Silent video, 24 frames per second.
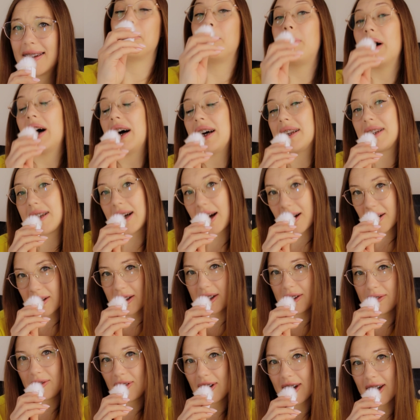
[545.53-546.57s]
But
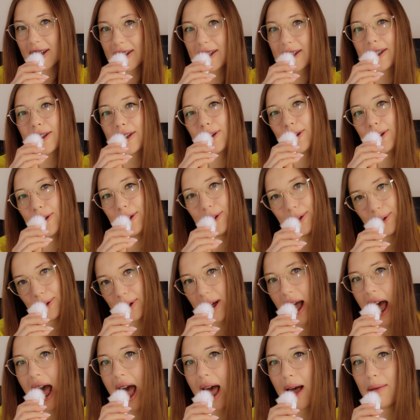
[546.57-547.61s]
artifacts do
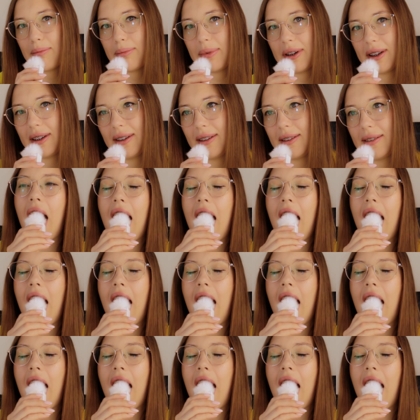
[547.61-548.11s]
happen.